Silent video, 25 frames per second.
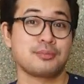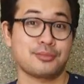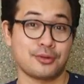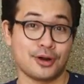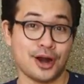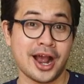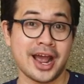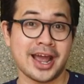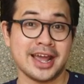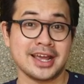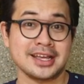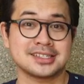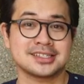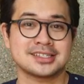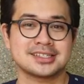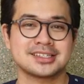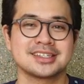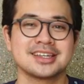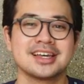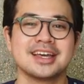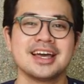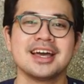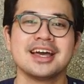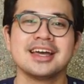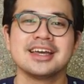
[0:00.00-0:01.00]
price.
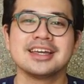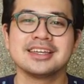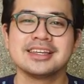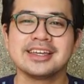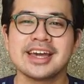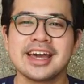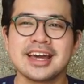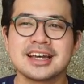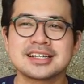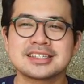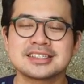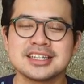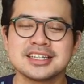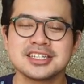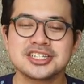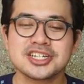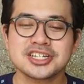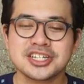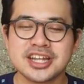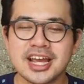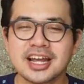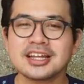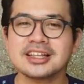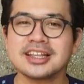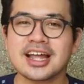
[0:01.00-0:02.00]
Yes,
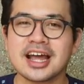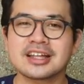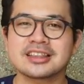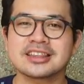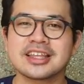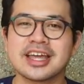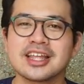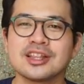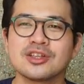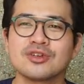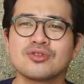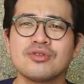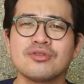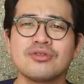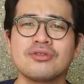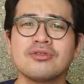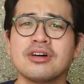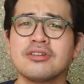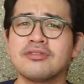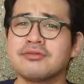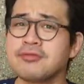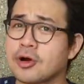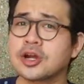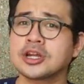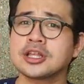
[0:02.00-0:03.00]
i-check natin
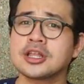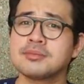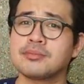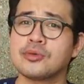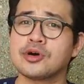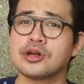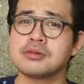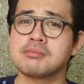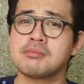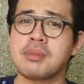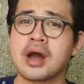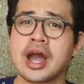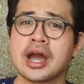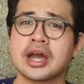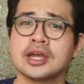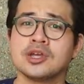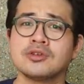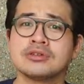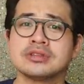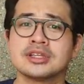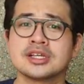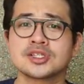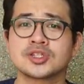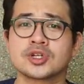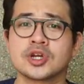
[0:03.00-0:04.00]
kung affordable ba
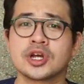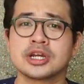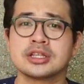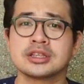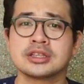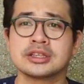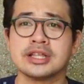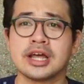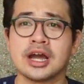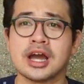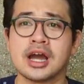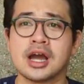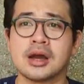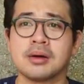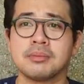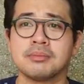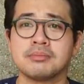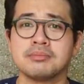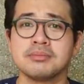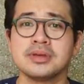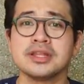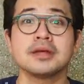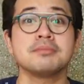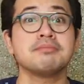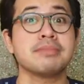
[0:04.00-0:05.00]
yung dessert na
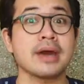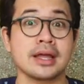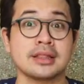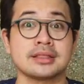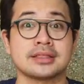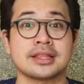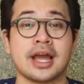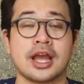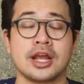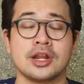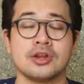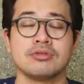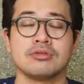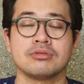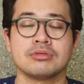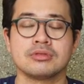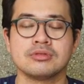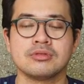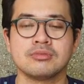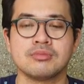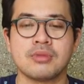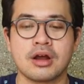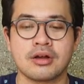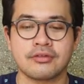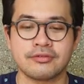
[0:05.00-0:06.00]
binibenta
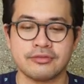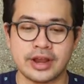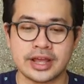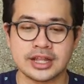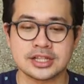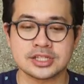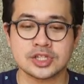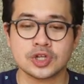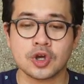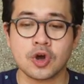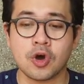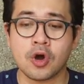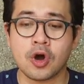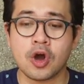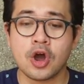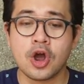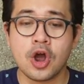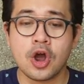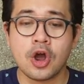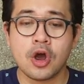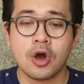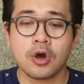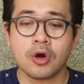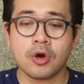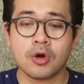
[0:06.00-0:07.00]
ng mga friends ko
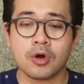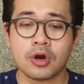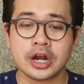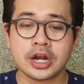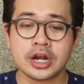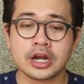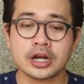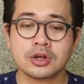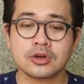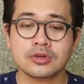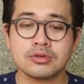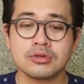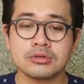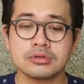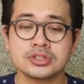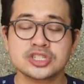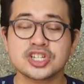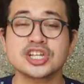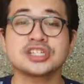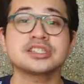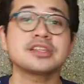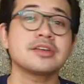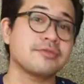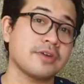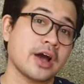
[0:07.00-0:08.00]
or kung
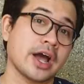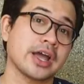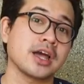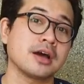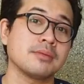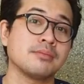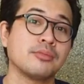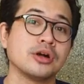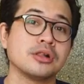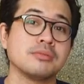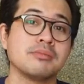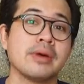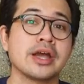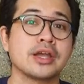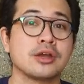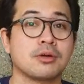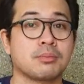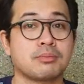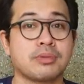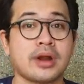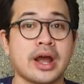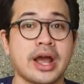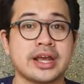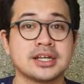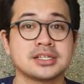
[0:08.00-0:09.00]
justifiable ba
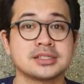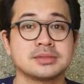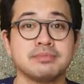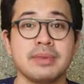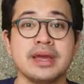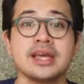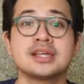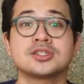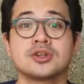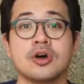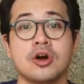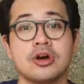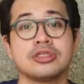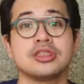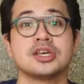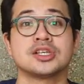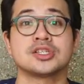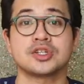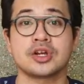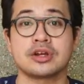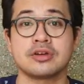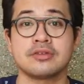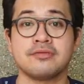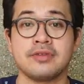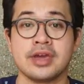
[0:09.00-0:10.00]
yung price based on the
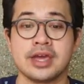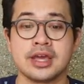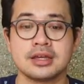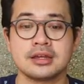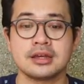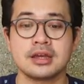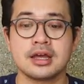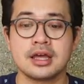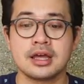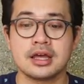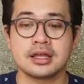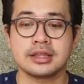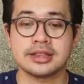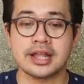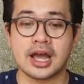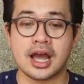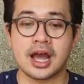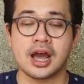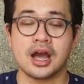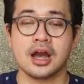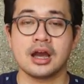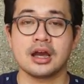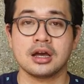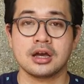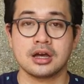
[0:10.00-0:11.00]
serving
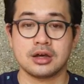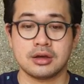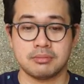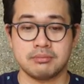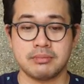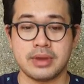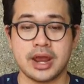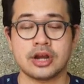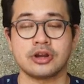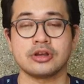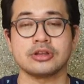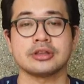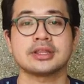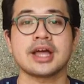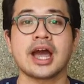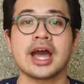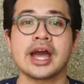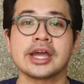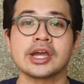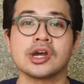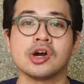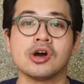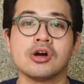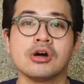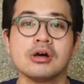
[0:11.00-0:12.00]
na meron
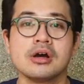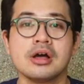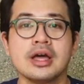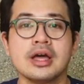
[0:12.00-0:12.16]
tayo.